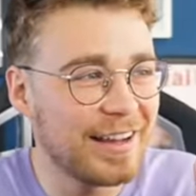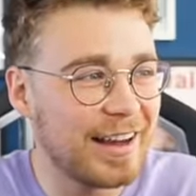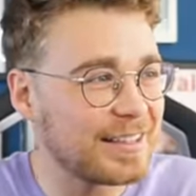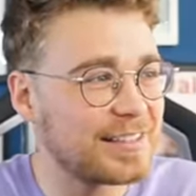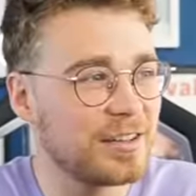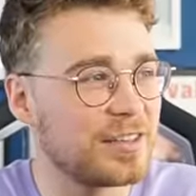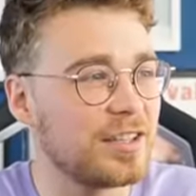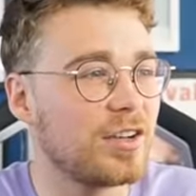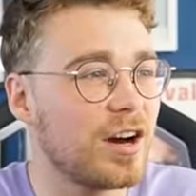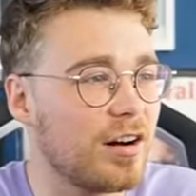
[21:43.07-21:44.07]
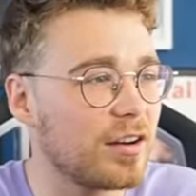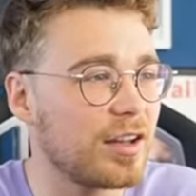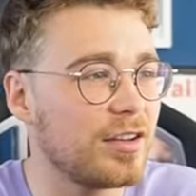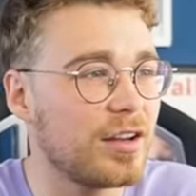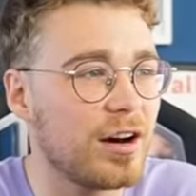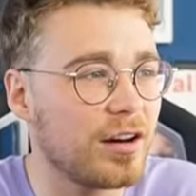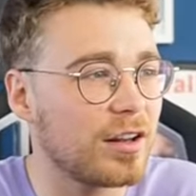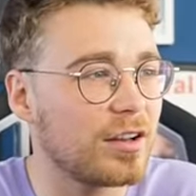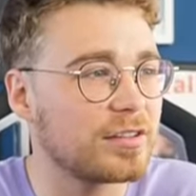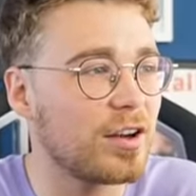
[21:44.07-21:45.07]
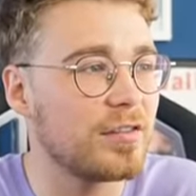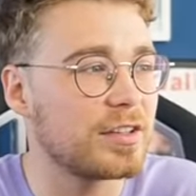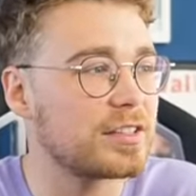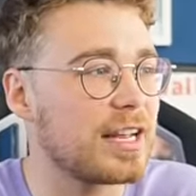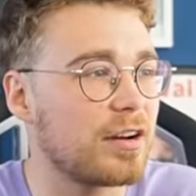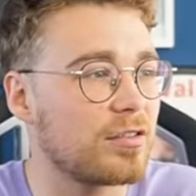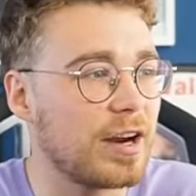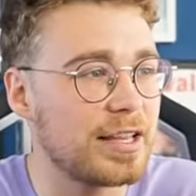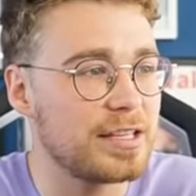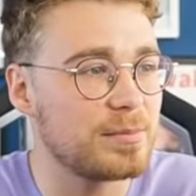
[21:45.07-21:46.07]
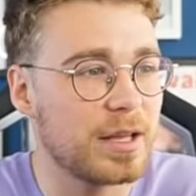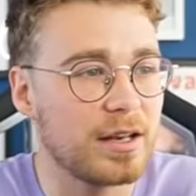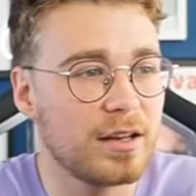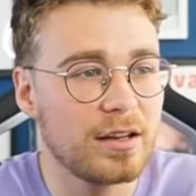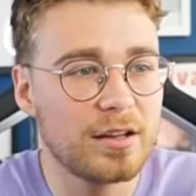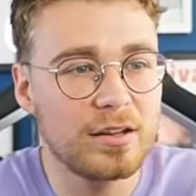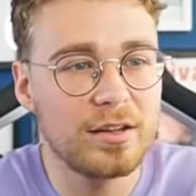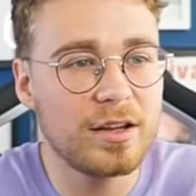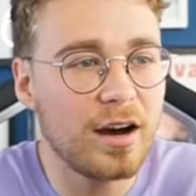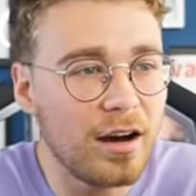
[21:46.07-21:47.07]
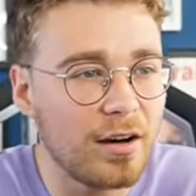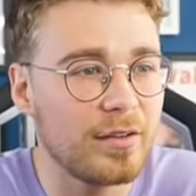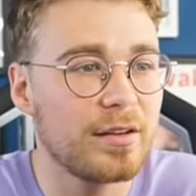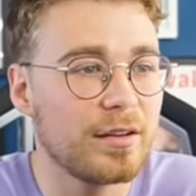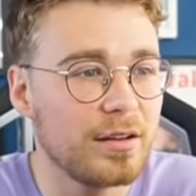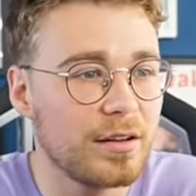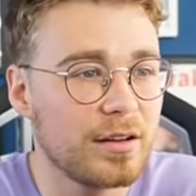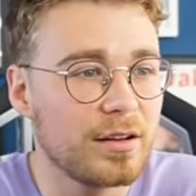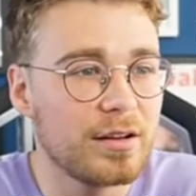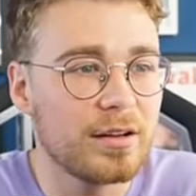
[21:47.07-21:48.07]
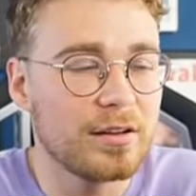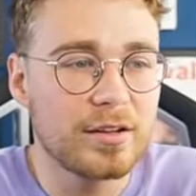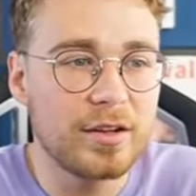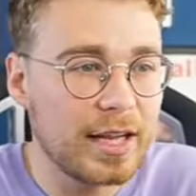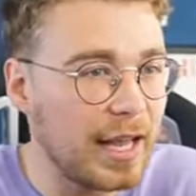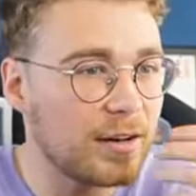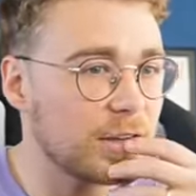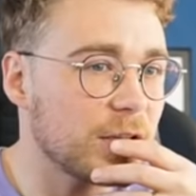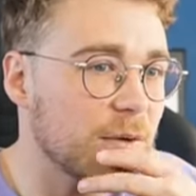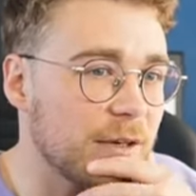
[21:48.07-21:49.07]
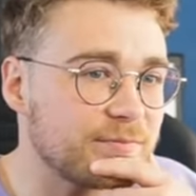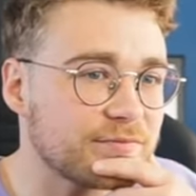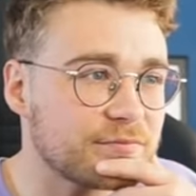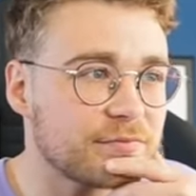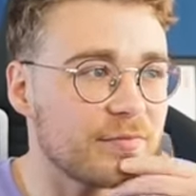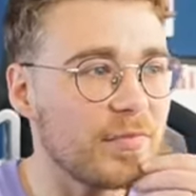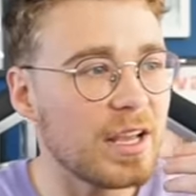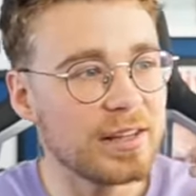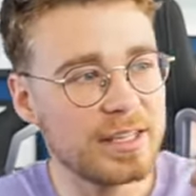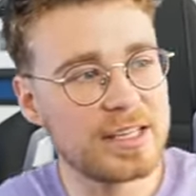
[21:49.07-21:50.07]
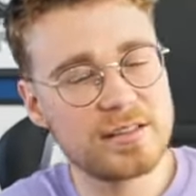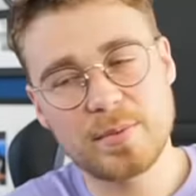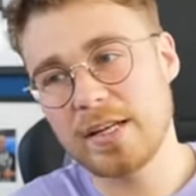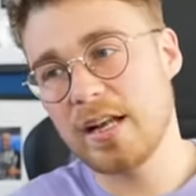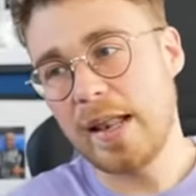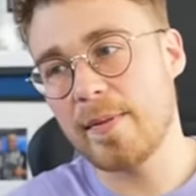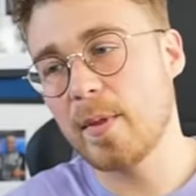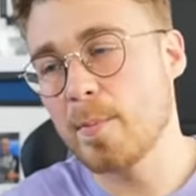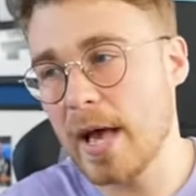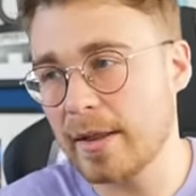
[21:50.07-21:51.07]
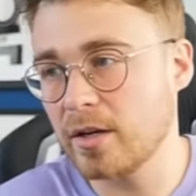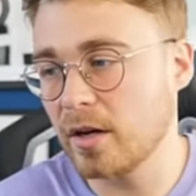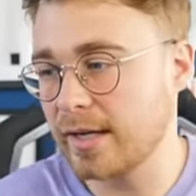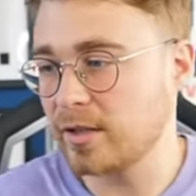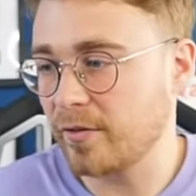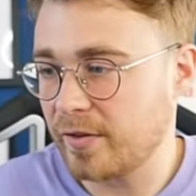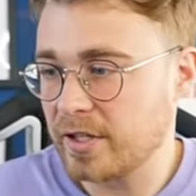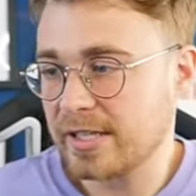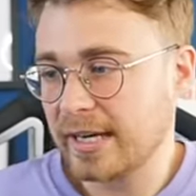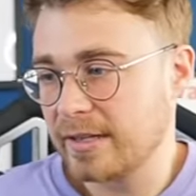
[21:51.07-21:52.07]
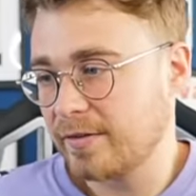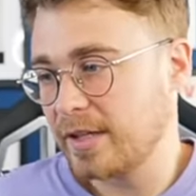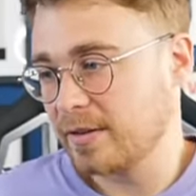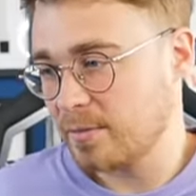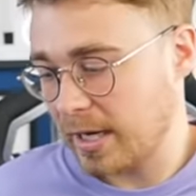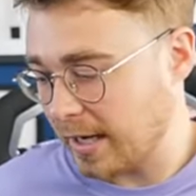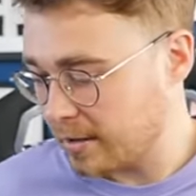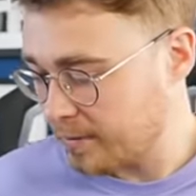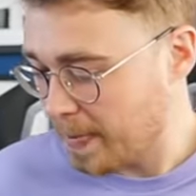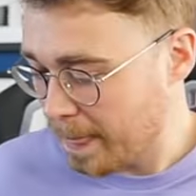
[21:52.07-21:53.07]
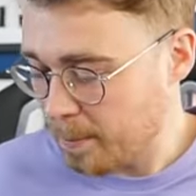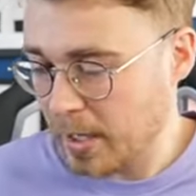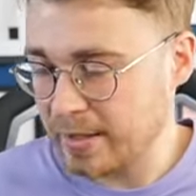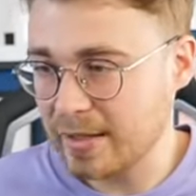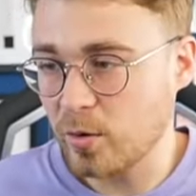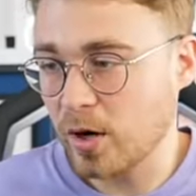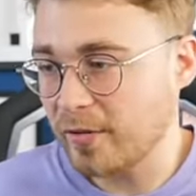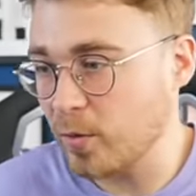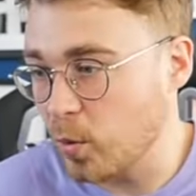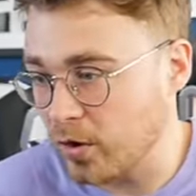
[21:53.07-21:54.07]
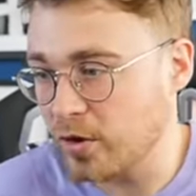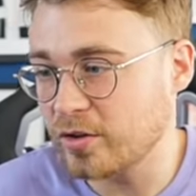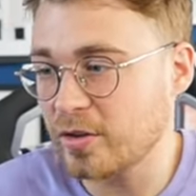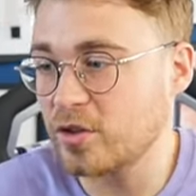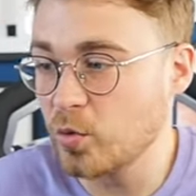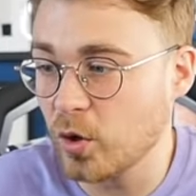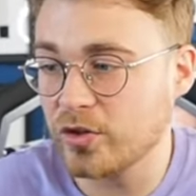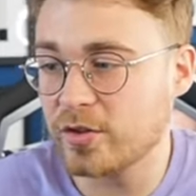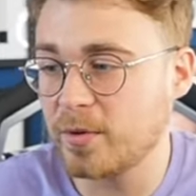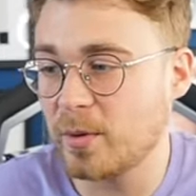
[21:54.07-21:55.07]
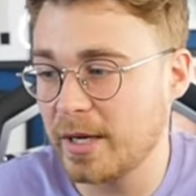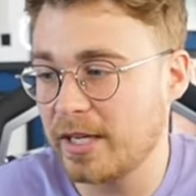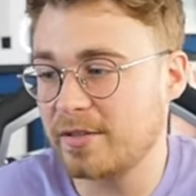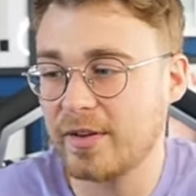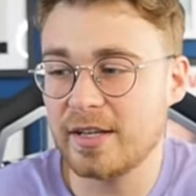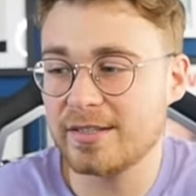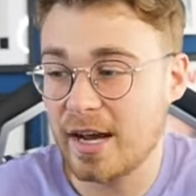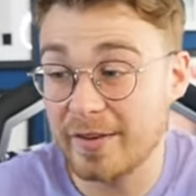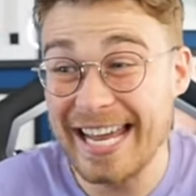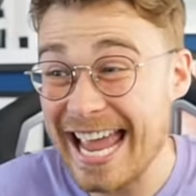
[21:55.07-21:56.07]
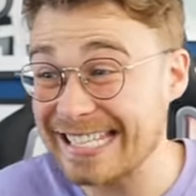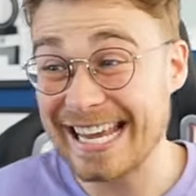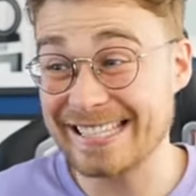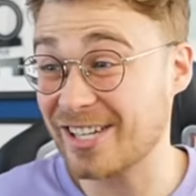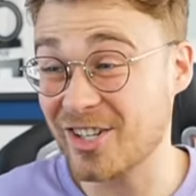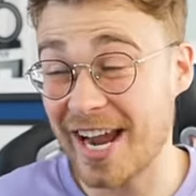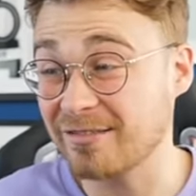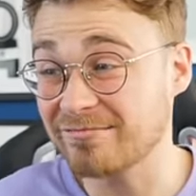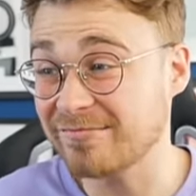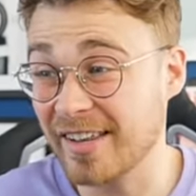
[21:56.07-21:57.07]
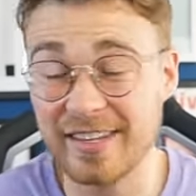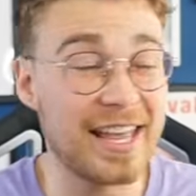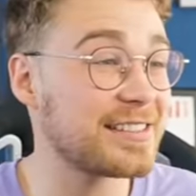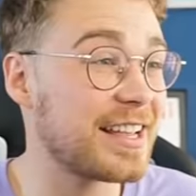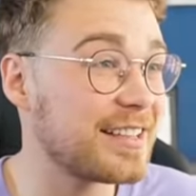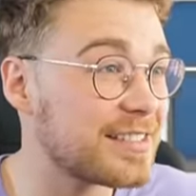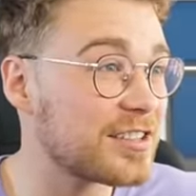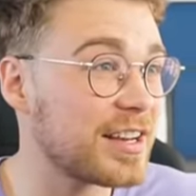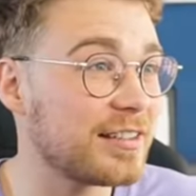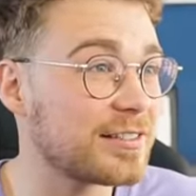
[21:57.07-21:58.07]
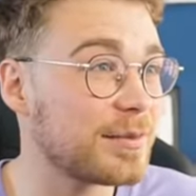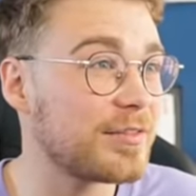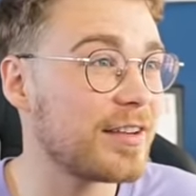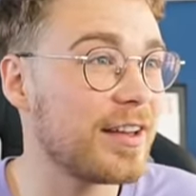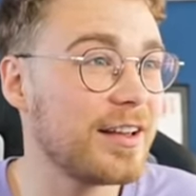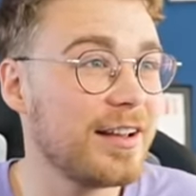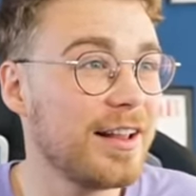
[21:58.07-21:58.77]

I still think you can't gloss over just how great he's been. You can't. You cannot do it. I think he's been... Man United don't finish second if he doesn't play. But I tell you what, if we want... Do you want some nominees for this? I think Eze is a shout. To be fair.